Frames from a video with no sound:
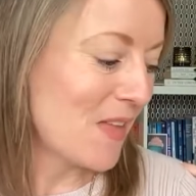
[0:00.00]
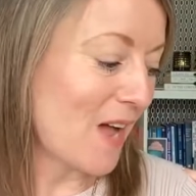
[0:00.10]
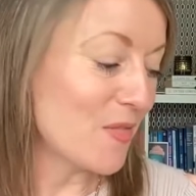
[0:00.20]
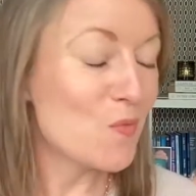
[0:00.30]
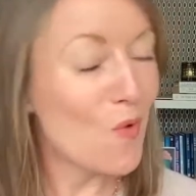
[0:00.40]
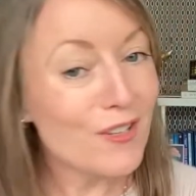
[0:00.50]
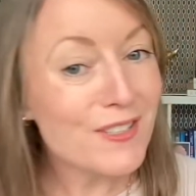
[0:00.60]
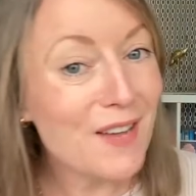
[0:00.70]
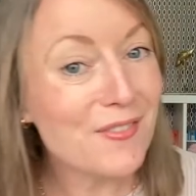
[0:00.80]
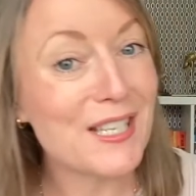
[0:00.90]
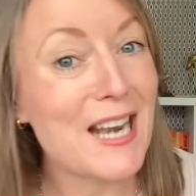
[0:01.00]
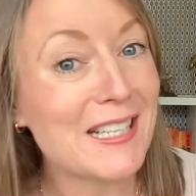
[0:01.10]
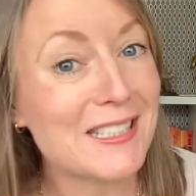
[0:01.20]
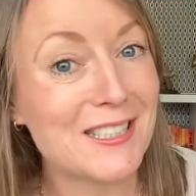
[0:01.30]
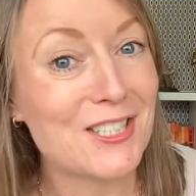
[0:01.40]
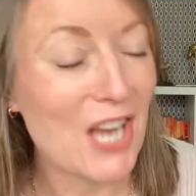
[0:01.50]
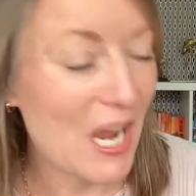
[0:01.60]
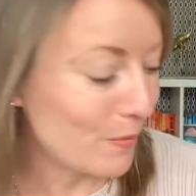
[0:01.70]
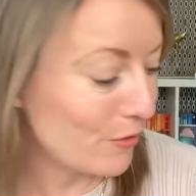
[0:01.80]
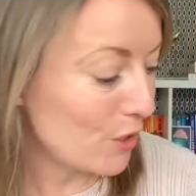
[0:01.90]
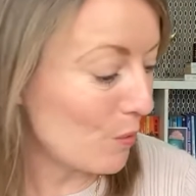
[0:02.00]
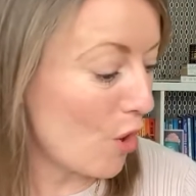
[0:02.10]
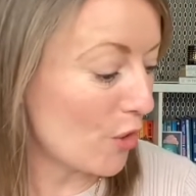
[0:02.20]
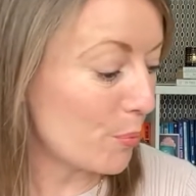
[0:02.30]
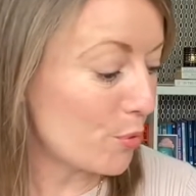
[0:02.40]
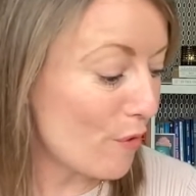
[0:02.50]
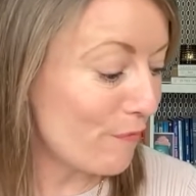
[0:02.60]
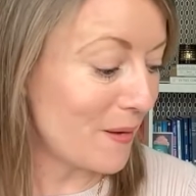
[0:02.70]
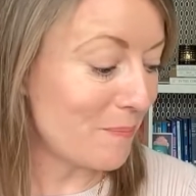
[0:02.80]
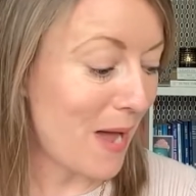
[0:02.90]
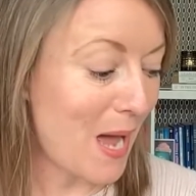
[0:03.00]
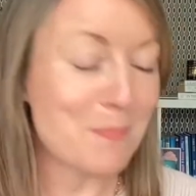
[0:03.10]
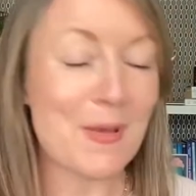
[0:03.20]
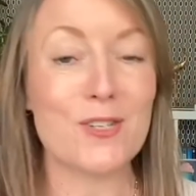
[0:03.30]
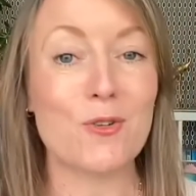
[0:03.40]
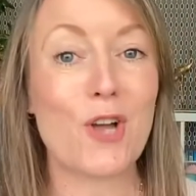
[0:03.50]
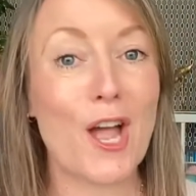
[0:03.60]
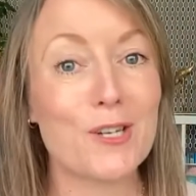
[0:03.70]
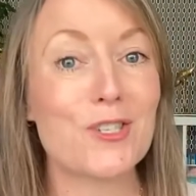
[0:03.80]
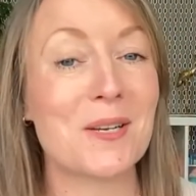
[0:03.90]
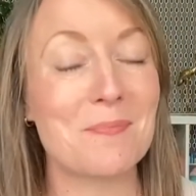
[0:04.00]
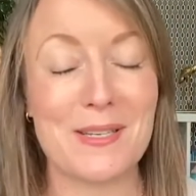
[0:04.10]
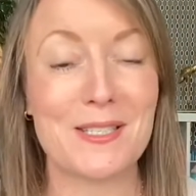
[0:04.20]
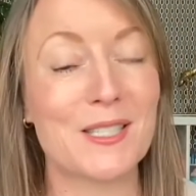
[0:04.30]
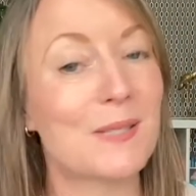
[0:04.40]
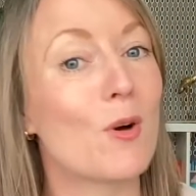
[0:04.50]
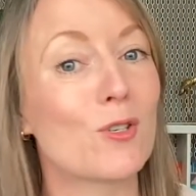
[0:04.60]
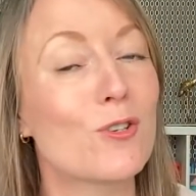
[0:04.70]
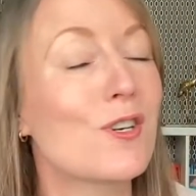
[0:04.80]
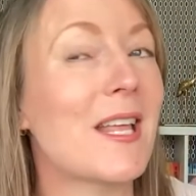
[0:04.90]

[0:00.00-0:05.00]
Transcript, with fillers: And the ones I've selected to share with you are the profit map and your coaching business model,